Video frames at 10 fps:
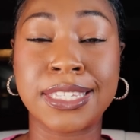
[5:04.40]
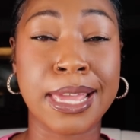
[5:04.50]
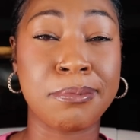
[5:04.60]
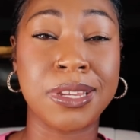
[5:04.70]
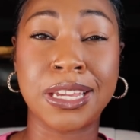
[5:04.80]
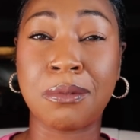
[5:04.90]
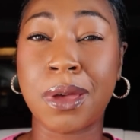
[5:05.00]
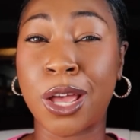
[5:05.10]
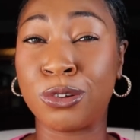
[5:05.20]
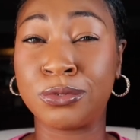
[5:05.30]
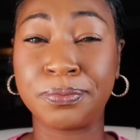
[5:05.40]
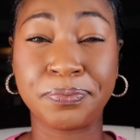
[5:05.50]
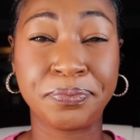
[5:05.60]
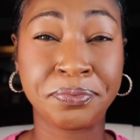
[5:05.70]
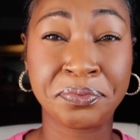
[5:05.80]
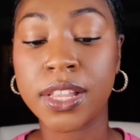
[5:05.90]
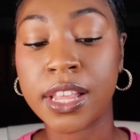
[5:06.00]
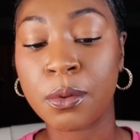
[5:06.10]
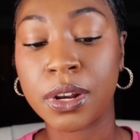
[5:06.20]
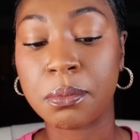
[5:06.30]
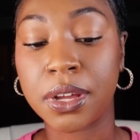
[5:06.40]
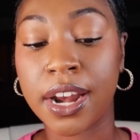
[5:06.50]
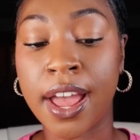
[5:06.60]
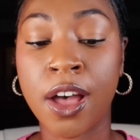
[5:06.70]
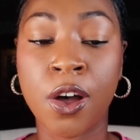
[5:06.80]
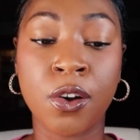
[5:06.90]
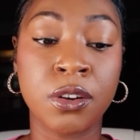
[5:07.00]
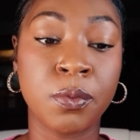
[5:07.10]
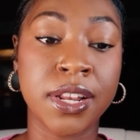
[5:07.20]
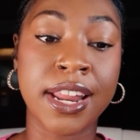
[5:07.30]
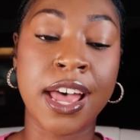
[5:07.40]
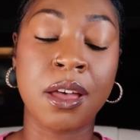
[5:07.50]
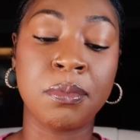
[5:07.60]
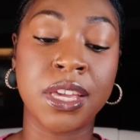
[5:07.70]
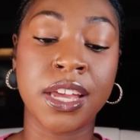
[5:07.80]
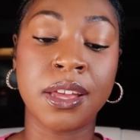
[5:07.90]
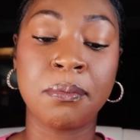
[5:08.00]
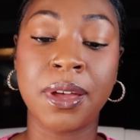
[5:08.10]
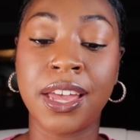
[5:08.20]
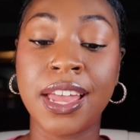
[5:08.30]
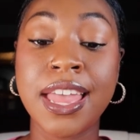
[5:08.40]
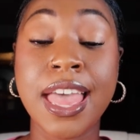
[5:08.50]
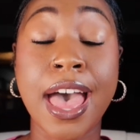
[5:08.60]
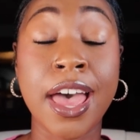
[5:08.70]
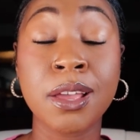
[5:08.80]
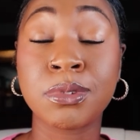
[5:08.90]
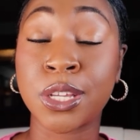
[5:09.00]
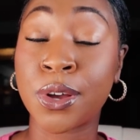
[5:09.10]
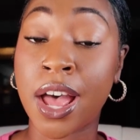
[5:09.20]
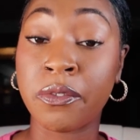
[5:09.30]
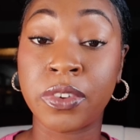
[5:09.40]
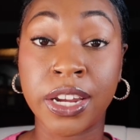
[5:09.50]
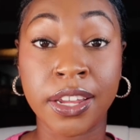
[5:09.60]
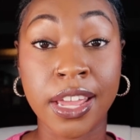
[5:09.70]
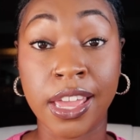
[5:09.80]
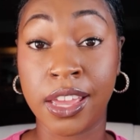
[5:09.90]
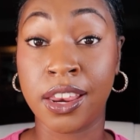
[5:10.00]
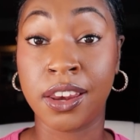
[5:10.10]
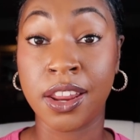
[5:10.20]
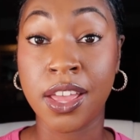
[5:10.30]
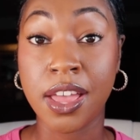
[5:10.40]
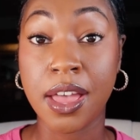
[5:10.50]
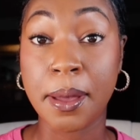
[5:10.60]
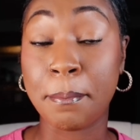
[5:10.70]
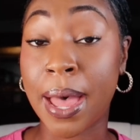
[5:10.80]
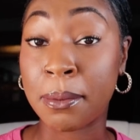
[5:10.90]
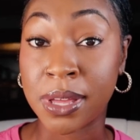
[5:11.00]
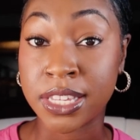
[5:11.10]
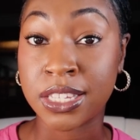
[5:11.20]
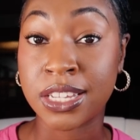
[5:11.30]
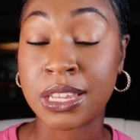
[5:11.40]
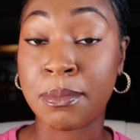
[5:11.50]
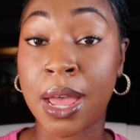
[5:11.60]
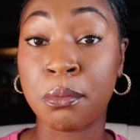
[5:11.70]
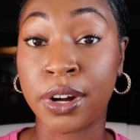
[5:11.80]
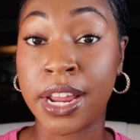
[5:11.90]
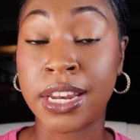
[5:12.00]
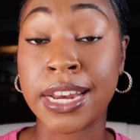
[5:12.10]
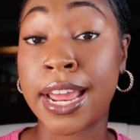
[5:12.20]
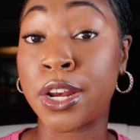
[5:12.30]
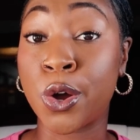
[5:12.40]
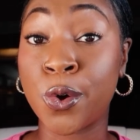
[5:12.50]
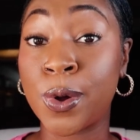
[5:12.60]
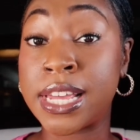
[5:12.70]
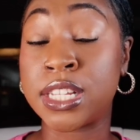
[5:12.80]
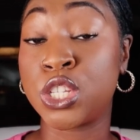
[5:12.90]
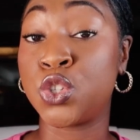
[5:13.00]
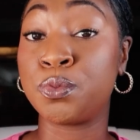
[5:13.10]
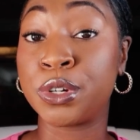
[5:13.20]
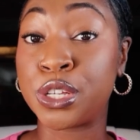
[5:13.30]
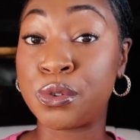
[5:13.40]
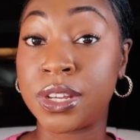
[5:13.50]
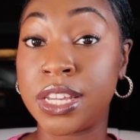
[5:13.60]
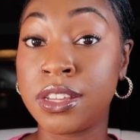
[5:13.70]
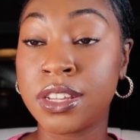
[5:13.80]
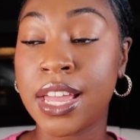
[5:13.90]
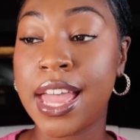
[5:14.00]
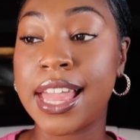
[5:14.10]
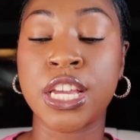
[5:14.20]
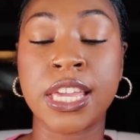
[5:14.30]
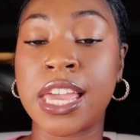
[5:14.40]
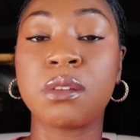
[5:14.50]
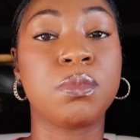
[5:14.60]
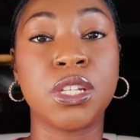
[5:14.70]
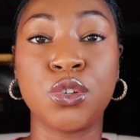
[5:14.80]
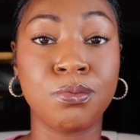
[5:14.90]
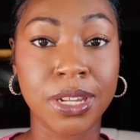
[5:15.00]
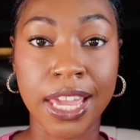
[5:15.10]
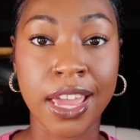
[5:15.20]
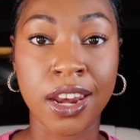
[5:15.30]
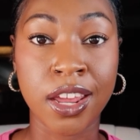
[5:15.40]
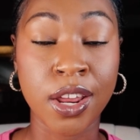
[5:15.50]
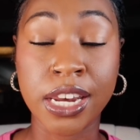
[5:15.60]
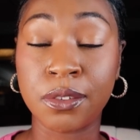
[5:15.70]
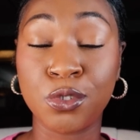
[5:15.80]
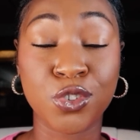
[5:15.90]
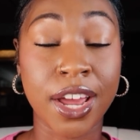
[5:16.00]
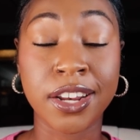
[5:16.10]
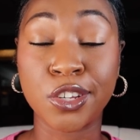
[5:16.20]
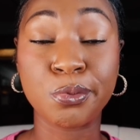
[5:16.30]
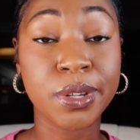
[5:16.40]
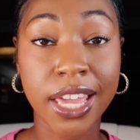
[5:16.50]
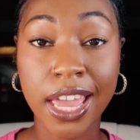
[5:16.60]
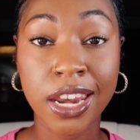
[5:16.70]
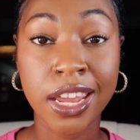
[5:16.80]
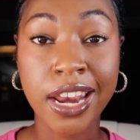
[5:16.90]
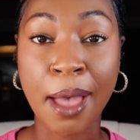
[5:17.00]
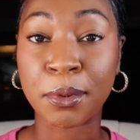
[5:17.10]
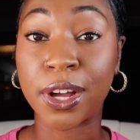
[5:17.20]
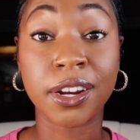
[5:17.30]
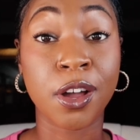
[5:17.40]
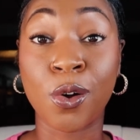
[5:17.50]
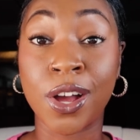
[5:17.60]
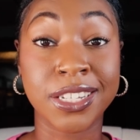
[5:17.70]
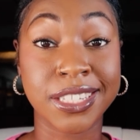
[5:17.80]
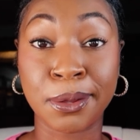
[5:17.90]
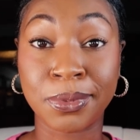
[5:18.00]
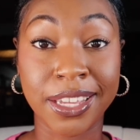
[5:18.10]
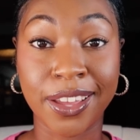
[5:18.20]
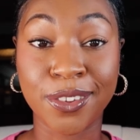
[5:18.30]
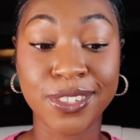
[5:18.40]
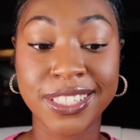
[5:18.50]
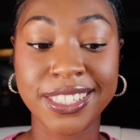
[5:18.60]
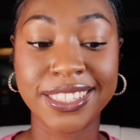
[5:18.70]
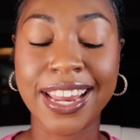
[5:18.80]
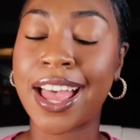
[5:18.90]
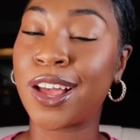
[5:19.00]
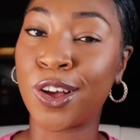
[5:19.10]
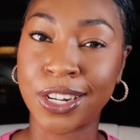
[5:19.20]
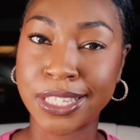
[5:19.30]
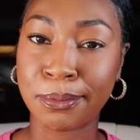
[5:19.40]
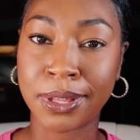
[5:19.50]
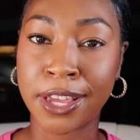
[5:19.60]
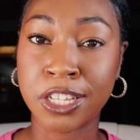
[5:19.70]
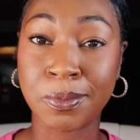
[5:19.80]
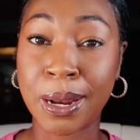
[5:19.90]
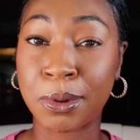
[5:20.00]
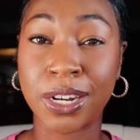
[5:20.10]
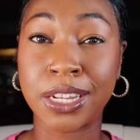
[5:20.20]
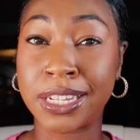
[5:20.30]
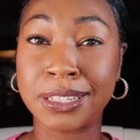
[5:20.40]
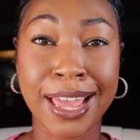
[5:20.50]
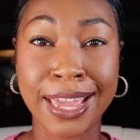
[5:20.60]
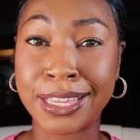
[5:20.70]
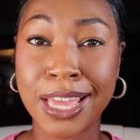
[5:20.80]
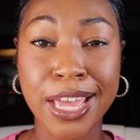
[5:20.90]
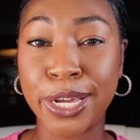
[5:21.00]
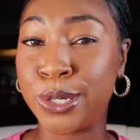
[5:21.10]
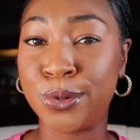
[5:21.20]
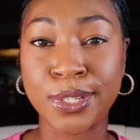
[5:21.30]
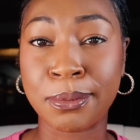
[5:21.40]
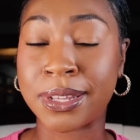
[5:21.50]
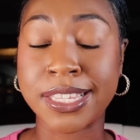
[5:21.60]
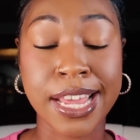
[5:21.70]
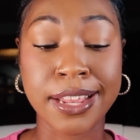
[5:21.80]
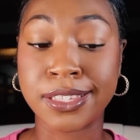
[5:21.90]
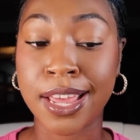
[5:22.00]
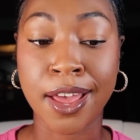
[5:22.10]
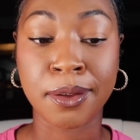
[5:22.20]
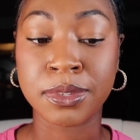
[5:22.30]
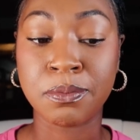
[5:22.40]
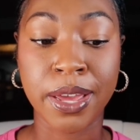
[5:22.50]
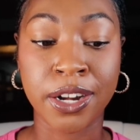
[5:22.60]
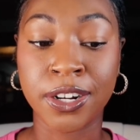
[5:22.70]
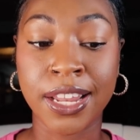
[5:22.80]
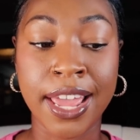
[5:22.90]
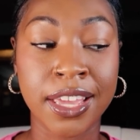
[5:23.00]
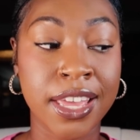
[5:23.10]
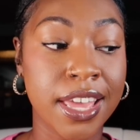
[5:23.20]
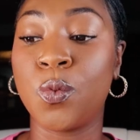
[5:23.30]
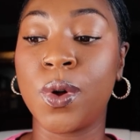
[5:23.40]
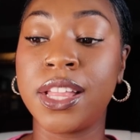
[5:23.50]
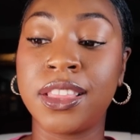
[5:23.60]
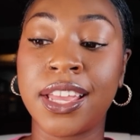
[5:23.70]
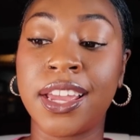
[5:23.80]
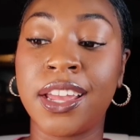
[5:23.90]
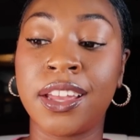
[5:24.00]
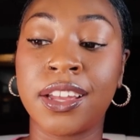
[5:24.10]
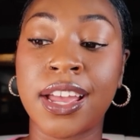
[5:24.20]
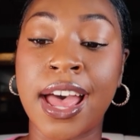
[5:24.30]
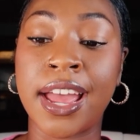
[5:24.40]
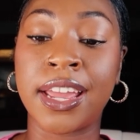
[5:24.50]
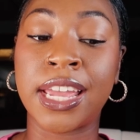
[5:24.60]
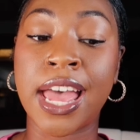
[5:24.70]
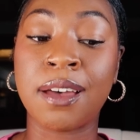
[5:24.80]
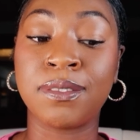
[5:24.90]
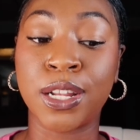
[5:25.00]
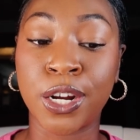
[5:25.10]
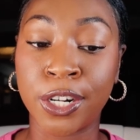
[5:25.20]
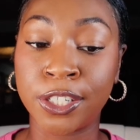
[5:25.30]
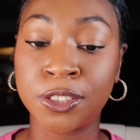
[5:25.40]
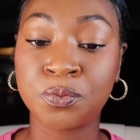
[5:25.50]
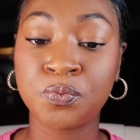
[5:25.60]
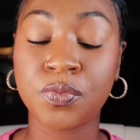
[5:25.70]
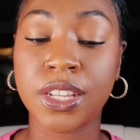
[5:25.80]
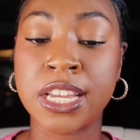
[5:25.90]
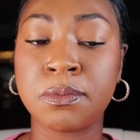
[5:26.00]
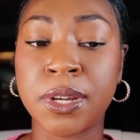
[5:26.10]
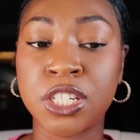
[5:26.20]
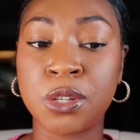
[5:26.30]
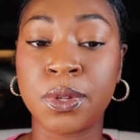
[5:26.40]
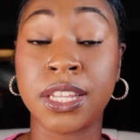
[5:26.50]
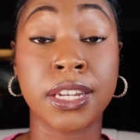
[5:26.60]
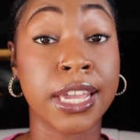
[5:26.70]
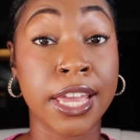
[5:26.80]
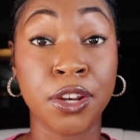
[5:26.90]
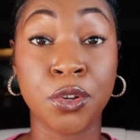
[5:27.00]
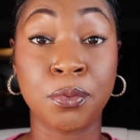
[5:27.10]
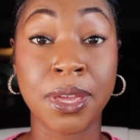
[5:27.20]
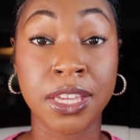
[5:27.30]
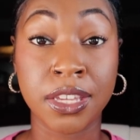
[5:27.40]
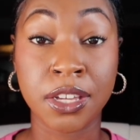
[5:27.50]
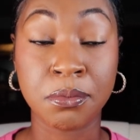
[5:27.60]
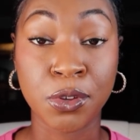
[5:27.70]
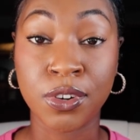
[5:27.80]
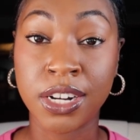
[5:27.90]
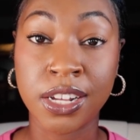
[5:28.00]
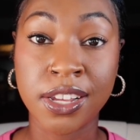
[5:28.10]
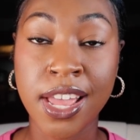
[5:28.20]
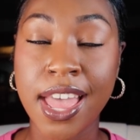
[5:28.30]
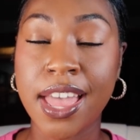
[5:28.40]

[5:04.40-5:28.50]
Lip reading: skeptic about what they want to put out and whatnot, but I am so confident in my business and my brand, and I know it's super unique. It can't be duplicated, and if you try to duplicate it, I'm gonna go on to something else. Not on to something else, but I'm gonna like do something 10 times better. Like, one thing I have learned, especially within the candle making community,